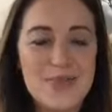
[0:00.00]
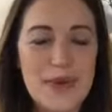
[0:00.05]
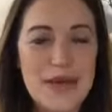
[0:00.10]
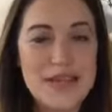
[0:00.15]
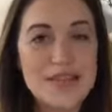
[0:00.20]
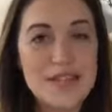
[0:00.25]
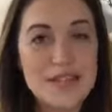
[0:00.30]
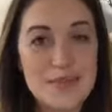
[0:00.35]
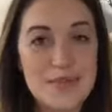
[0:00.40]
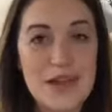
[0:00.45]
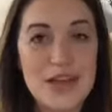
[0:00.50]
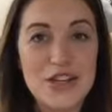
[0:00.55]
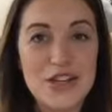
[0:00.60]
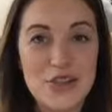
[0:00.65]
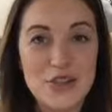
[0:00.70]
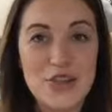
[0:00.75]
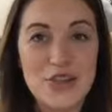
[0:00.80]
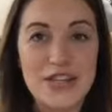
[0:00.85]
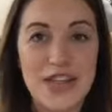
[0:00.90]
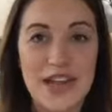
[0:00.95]
some
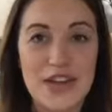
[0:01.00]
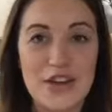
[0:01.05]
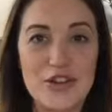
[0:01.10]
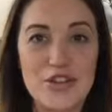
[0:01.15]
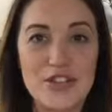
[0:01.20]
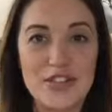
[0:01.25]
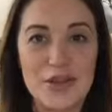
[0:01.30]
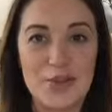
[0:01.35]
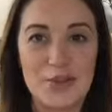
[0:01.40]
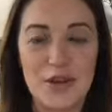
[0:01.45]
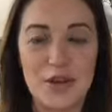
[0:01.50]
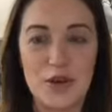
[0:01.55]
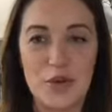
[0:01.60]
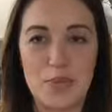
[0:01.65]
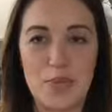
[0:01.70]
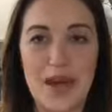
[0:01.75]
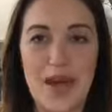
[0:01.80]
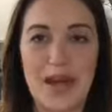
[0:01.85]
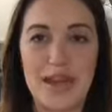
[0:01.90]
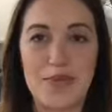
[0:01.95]
extra layers to peel
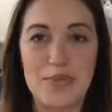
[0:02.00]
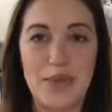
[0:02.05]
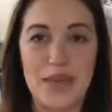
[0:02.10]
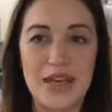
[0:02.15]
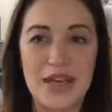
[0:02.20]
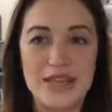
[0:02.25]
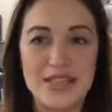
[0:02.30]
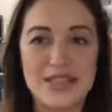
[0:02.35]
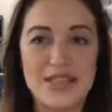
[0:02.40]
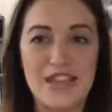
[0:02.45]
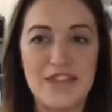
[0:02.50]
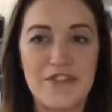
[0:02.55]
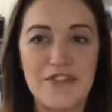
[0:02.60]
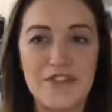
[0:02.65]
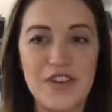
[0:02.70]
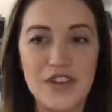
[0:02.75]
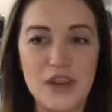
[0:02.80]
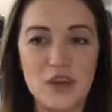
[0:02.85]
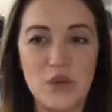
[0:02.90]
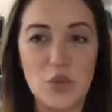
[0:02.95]
back, because they
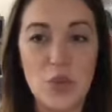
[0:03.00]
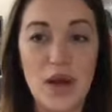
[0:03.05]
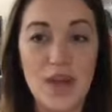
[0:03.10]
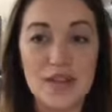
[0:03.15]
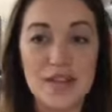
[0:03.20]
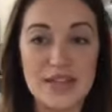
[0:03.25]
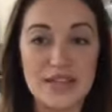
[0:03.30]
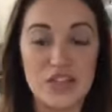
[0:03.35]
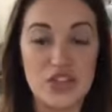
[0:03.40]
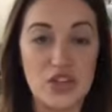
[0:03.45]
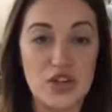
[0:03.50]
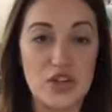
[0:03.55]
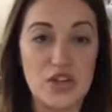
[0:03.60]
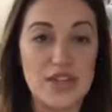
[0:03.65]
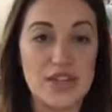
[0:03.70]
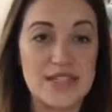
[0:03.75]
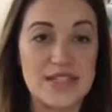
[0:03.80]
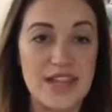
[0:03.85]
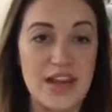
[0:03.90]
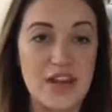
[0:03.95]
feel, while it's good and
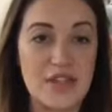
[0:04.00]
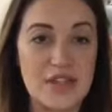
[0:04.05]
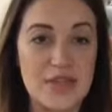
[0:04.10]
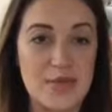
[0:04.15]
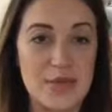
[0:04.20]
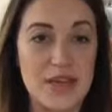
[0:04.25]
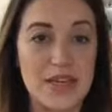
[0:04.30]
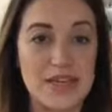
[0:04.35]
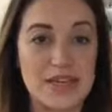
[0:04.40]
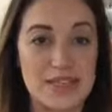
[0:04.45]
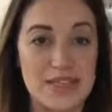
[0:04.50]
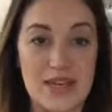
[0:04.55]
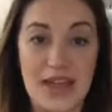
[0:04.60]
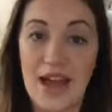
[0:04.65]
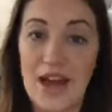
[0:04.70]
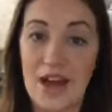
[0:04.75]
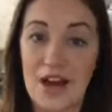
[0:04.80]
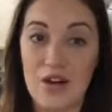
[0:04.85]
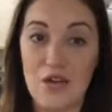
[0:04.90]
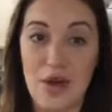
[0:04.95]
it's healthy, because
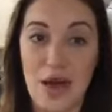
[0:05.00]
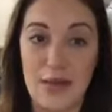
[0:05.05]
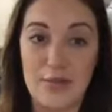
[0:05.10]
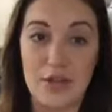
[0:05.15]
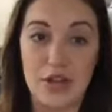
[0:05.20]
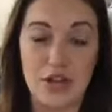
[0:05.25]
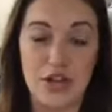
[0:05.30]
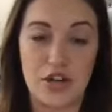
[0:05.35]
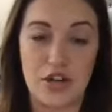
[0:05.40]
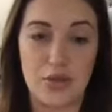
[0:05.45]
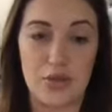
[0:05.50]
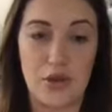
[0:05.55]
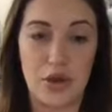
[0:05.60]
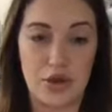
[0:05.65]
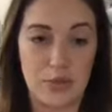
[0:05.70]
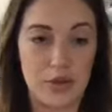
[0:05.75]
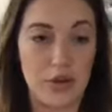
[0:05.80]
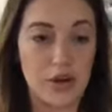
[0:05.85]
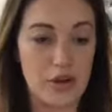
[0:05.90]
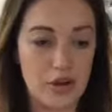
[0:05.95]
now I'm getting to the
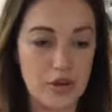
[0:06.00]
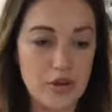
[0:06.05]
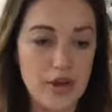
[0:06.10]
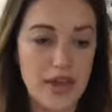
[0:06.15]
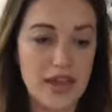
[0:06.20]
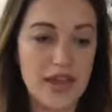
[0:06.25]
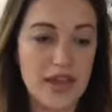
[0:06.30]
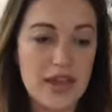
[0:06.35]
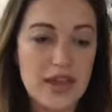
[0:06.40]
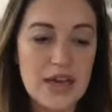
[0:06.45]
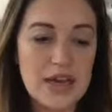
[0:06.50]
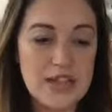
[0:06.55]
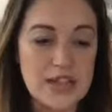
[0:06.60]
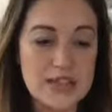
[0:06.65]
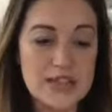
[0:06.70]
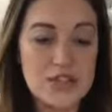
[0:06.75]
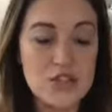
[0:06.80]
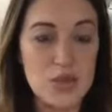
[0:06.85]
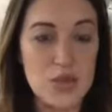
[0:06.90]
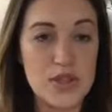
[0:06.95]
point where, okay,
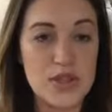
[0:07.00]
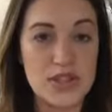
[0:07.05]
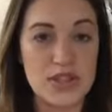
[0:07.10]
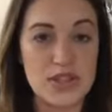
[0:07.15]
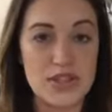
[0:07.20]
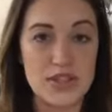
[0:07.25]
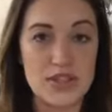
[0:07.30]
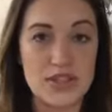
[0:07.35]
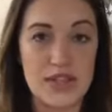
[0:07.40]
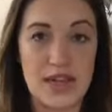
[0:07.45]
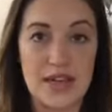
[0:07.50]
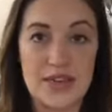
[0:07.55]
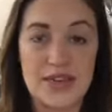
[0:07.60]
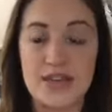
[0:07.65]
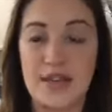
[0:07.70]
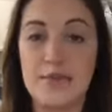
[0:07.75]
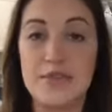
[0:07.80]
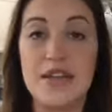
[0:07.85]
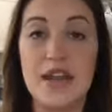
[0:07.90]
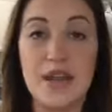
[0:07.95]
this is what this looks like.
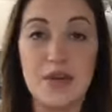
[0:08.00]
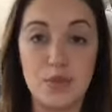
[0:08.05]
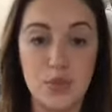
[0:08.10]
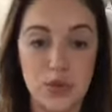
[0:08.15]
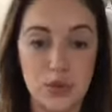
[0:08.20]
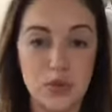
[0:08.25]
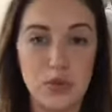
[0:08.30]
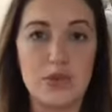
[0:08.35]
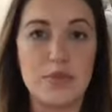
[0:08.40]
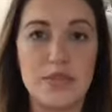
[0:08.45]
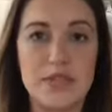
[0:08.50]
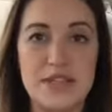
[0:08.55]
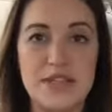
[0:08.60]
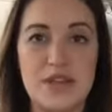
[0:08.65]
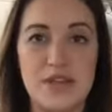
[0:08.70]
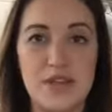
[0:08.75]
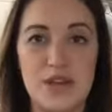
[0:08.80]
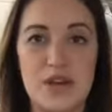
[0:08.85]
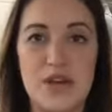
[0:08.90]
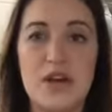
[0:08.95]
Someday we will be
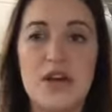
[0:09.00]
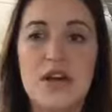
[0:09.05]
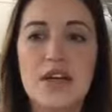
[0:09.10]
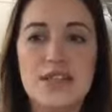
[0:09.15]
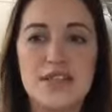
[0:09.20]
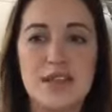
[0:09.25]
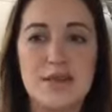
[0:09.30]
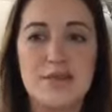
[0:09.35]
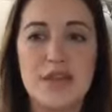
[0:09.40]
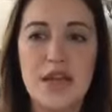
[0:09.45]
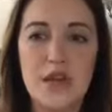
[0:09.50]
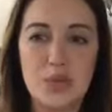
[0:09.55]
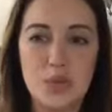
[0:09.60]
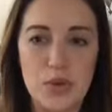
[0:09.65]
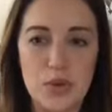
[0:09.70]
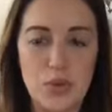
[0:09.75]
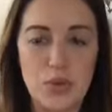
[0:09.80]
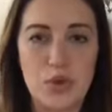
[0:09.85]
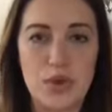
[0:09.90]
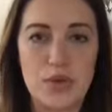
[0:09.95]
civil. Someday
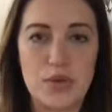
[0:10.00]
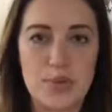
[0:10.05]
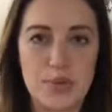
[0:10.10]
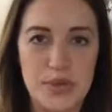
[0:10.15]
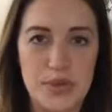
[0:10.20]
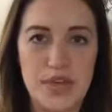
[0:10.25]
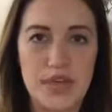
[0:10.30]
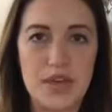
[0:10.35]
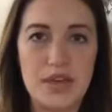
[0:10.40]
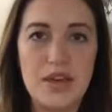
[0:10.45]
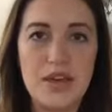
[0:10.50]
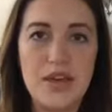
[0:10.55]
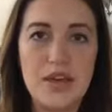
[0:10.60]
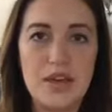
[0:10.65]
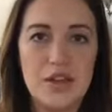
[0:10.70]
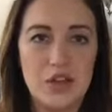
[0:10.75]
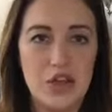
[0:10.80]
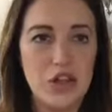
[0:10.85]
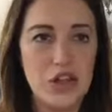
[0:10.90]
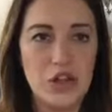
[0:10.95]
we will be,
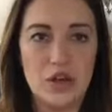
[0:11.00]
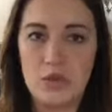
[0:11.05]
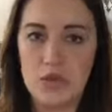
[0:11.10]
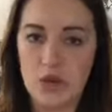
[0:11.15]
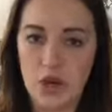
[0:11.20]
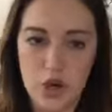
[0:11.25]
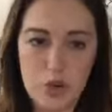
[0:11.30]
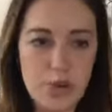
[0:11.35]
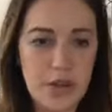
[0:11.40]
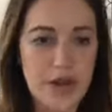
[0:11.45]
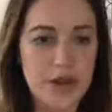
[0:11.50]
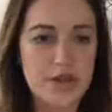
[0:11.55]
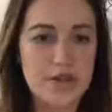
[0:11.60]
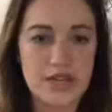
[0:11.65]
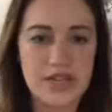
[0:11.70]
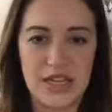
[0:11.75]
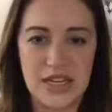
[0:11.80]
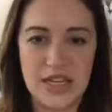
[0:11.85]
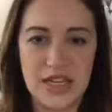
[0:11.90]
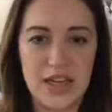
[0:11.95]
you know,
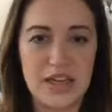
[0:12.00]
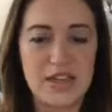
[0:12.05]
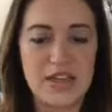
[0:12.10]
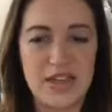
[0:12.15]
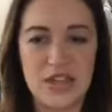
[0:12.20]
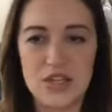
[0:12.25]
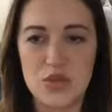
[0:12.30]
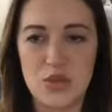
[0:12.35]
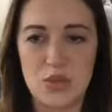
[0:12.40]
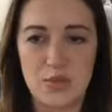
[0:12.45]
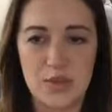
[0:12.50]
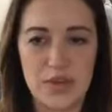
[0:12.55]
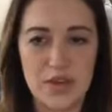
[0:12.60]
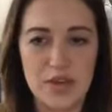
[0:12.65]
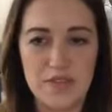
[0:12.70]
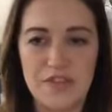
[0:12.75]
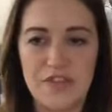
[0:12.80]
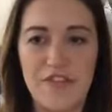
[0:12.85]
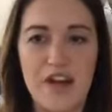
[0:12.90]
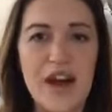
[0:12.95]
co-parenting, and things will be
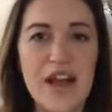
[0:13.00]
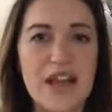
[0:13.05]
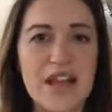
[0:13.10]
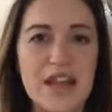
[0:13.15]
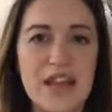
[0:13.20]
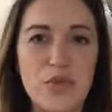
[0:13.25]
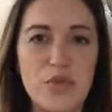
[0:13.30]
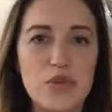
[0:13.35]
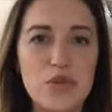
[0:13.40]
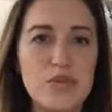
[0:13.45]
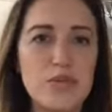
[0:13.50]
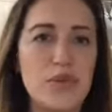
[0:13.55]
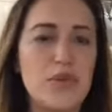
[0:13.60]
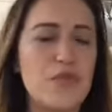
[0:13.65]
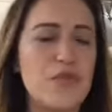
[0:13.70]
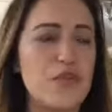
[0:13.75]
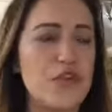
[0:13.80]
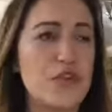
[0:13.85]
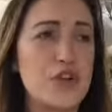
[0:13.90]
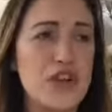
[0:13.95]
fine, and we'll
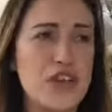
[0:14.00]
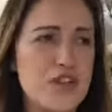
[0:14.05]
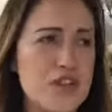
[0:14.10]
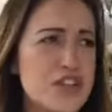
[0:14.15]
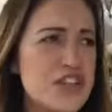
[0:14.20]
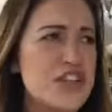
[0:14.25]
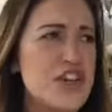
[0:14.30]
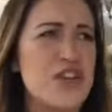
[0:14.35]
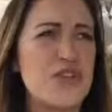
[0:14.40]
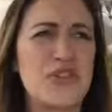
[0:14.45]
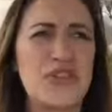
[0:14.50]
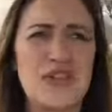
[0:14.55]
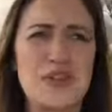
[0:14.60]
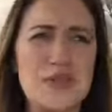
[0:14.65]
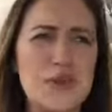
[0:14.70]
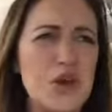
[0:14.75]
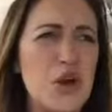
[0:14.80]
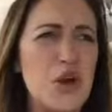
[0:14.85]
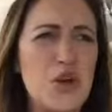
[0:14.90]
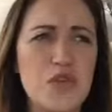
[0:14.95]
both forgive each other, and it'll
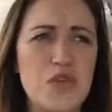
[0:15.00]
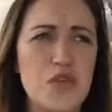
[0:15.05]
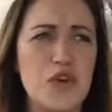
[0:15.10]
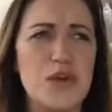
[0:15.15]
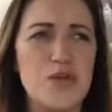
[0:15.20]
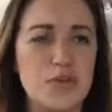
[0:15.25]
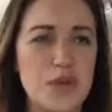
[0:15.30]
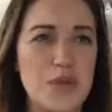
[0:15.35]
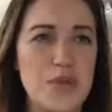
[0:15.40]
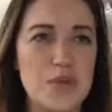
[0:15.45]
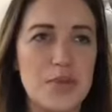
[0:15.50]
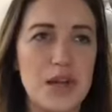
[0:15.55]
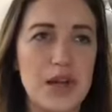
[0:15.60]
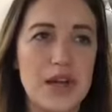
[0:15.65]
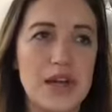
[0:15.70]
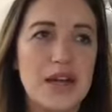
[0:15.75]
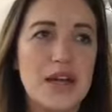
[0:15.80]
be over, and blah, blah, blah.